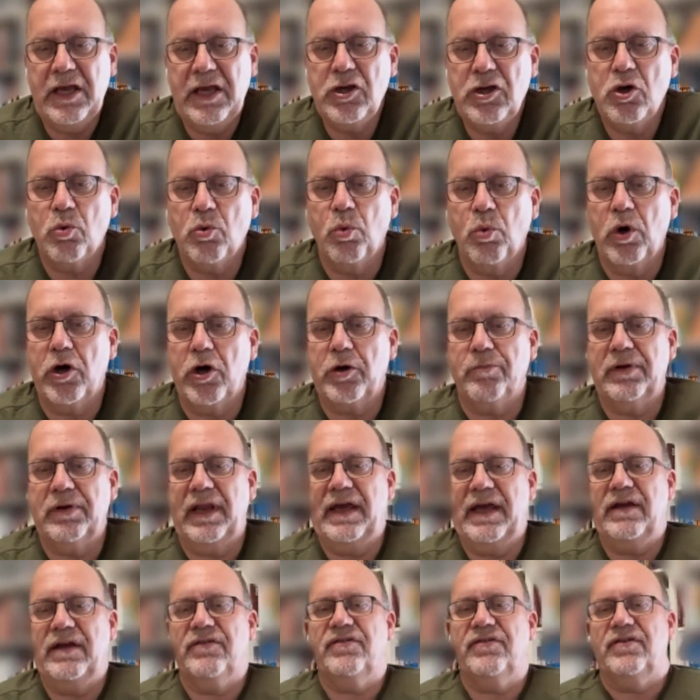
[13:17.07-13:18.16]
In your
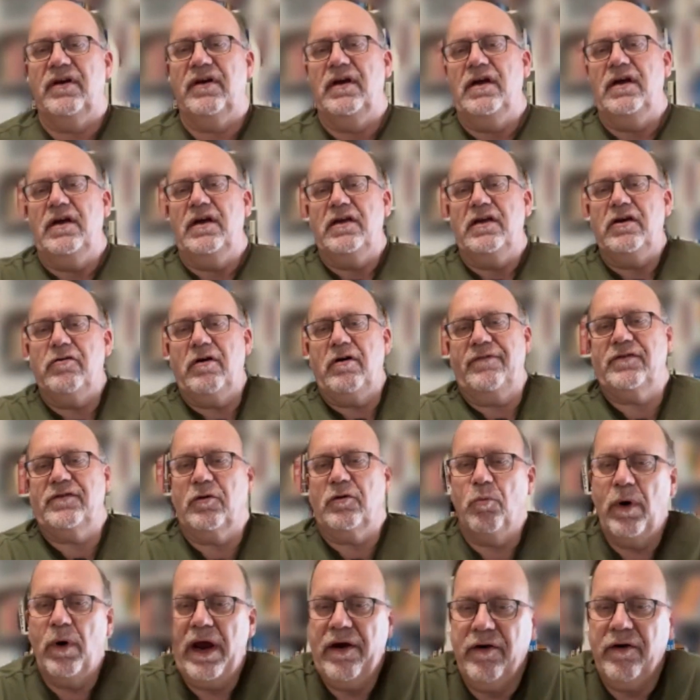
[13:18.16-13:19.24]
workplace, you don't have
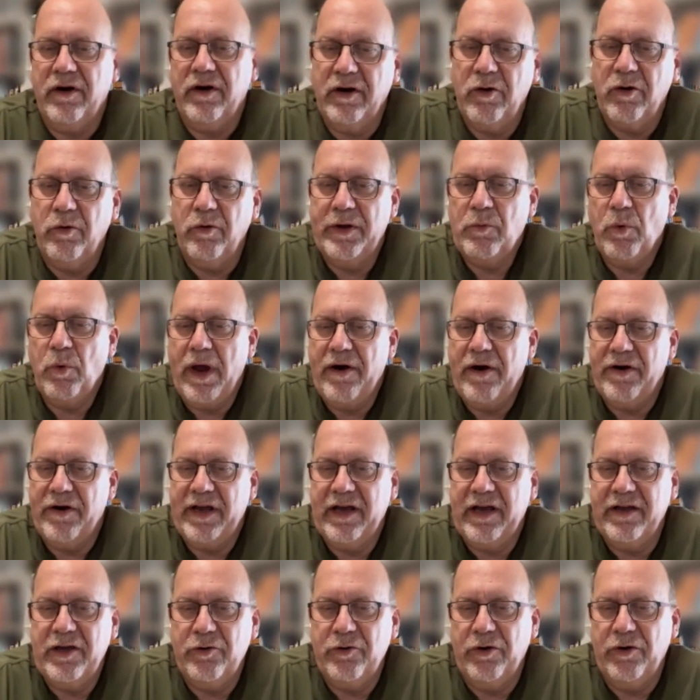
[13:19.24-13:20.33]
to wear go in
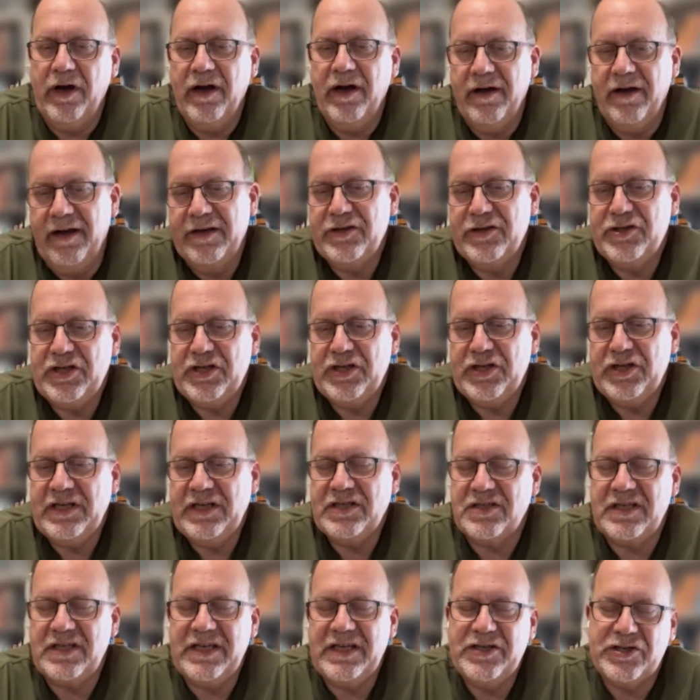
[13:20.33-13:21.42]
wearing a you know a, a
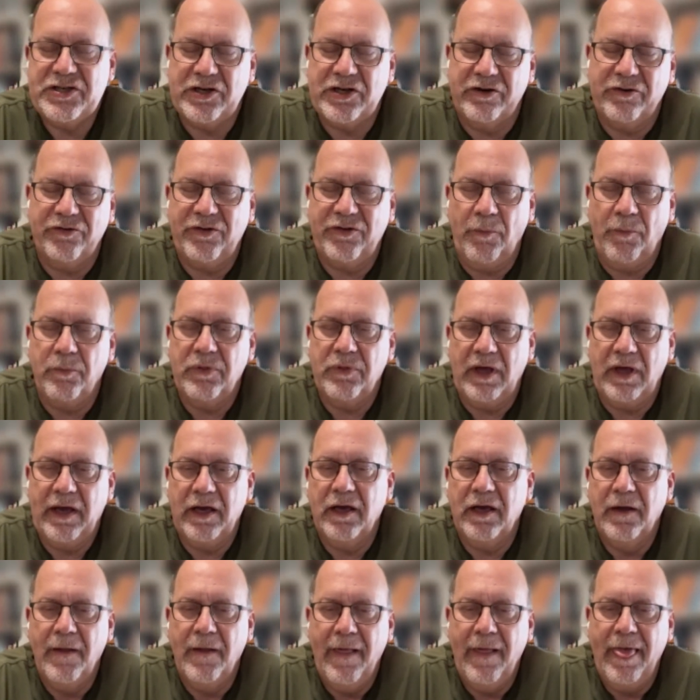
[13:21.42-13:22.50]
Jesus T-shirt or
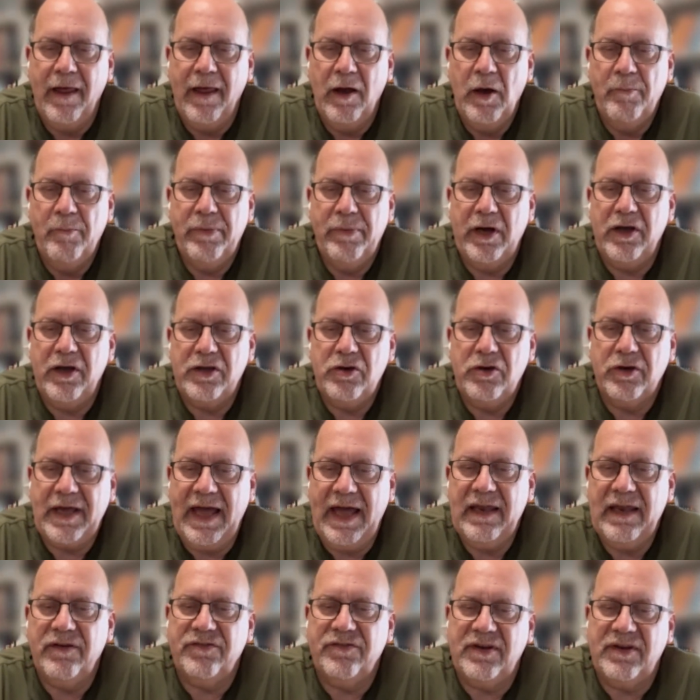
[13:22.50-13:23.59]
something, but you
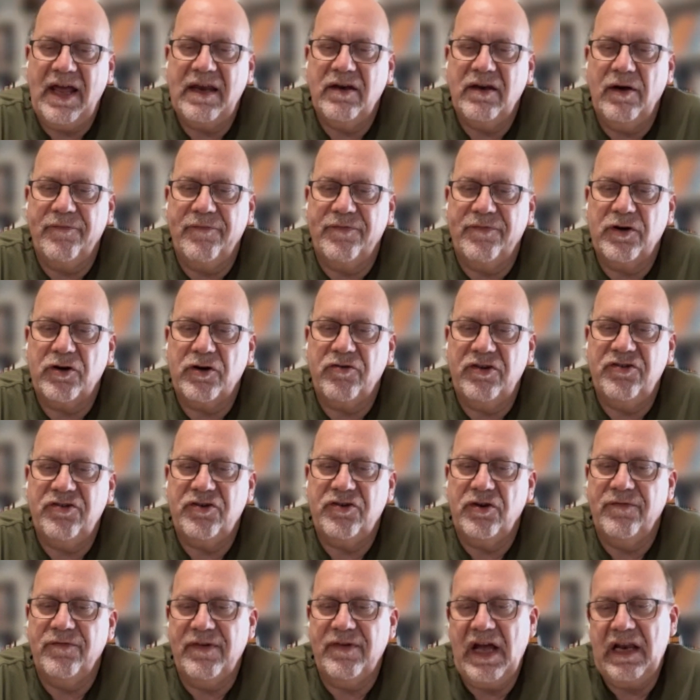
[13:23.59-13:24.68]
can stand up for
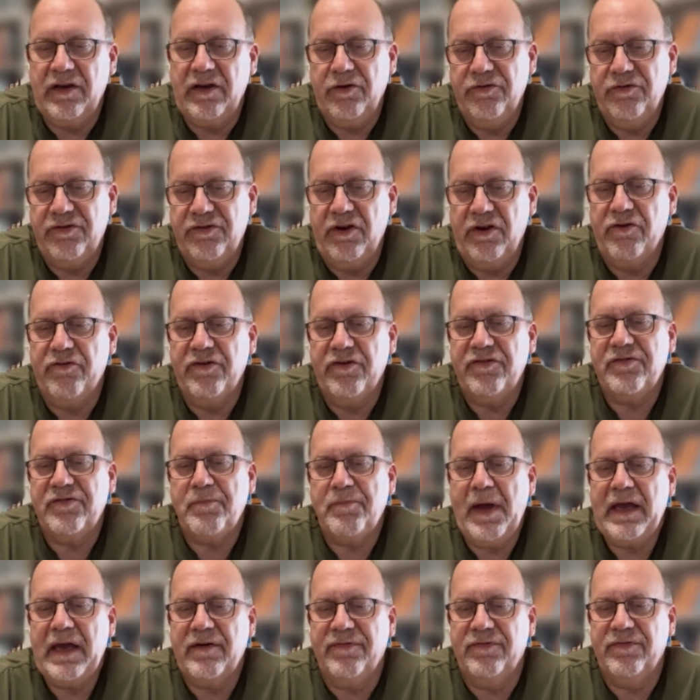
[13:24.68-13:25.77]
Christian values in a
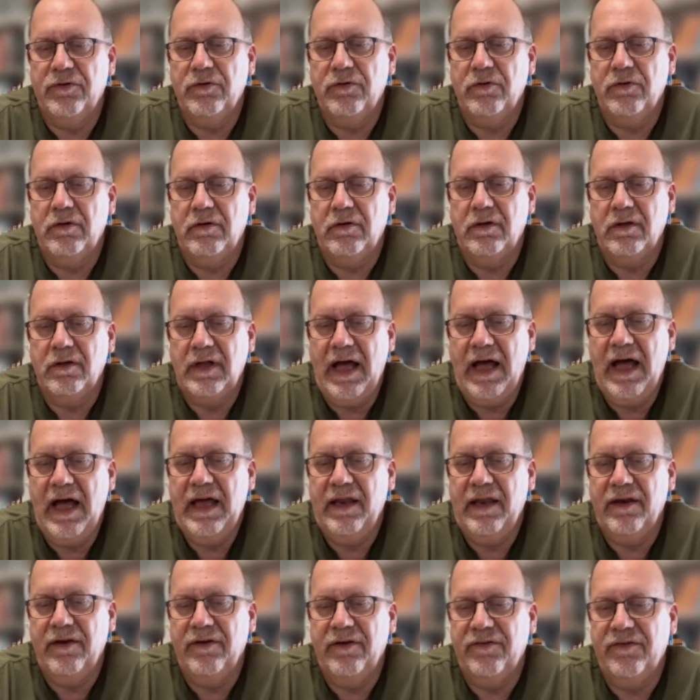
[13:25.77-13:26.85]
respectful
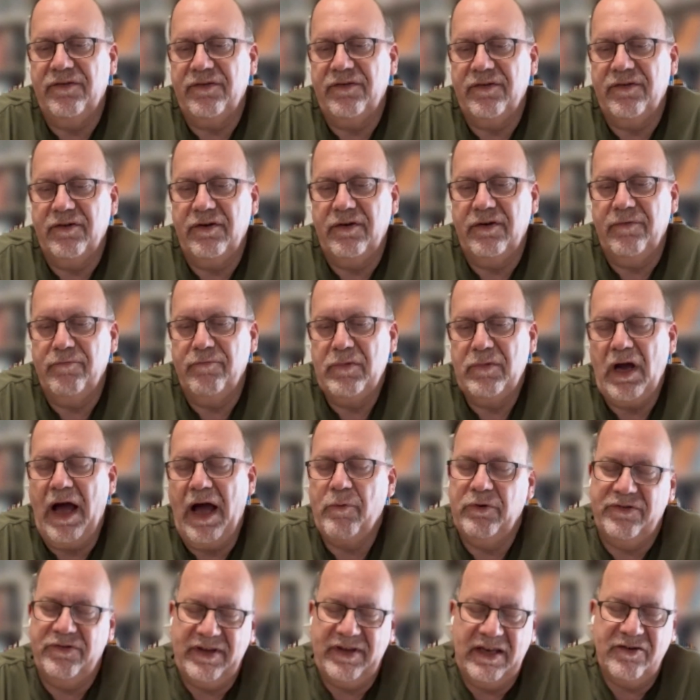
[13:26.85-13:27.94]
and
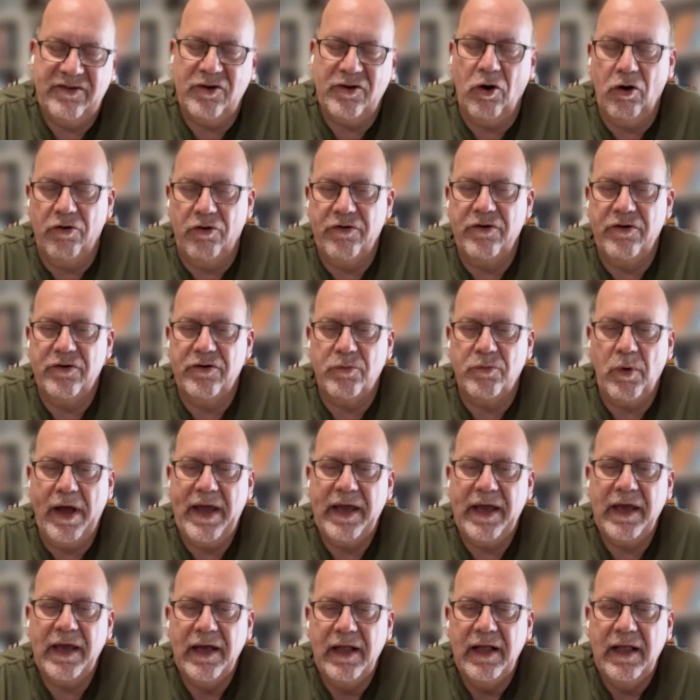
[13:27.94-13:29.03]
I would say tolerant
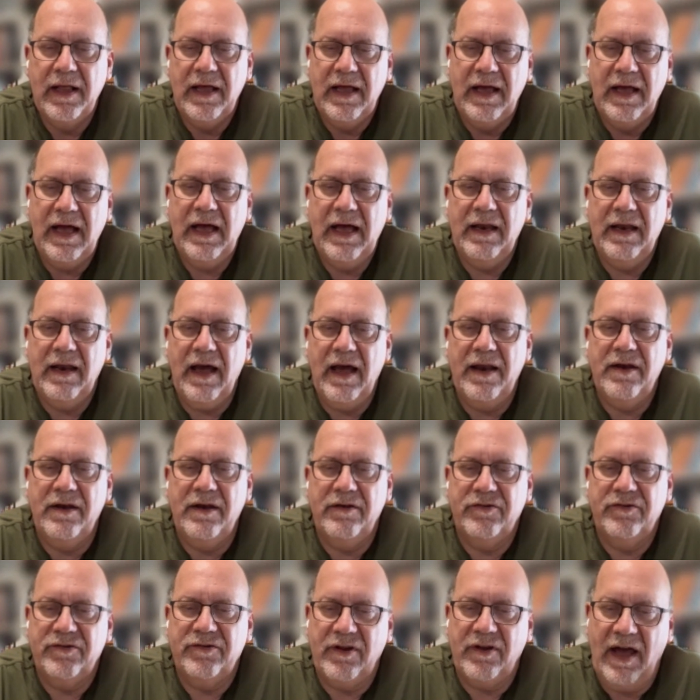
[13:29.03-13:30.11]
way, and
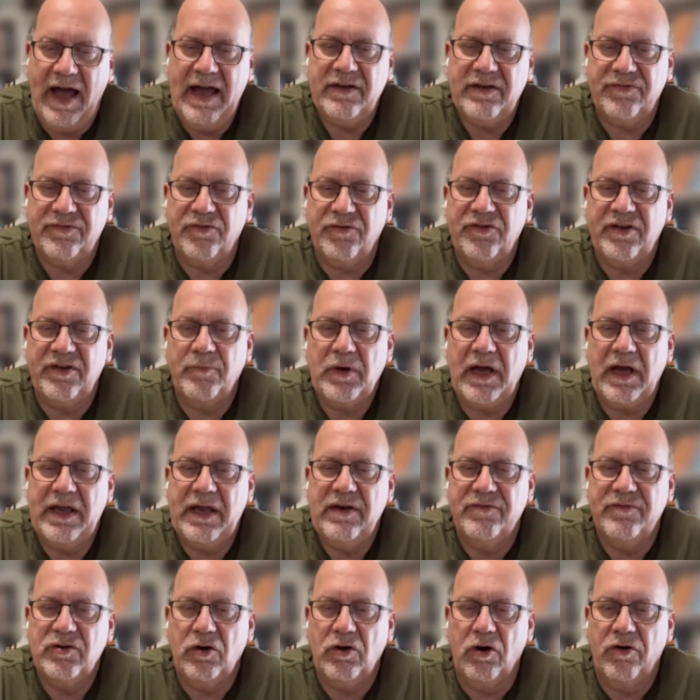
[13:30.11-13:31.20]
and ask for some
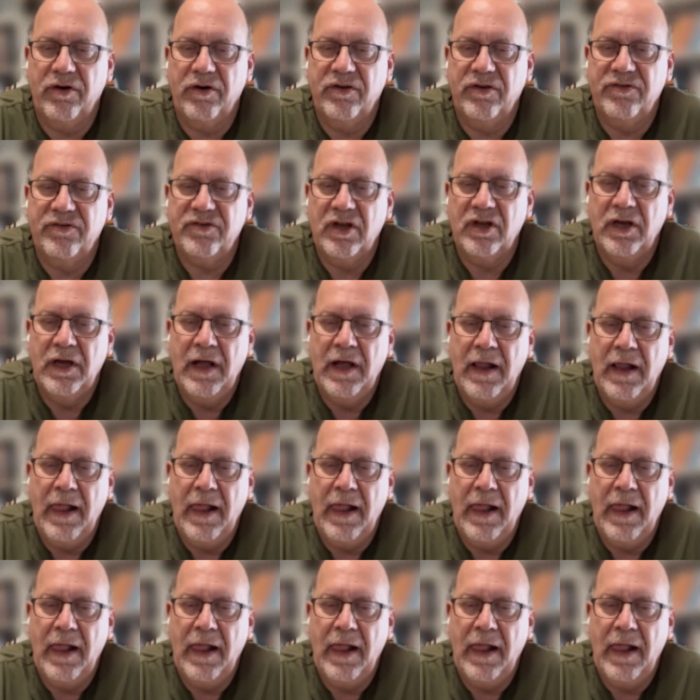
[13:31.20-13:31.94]
kind of tolerance.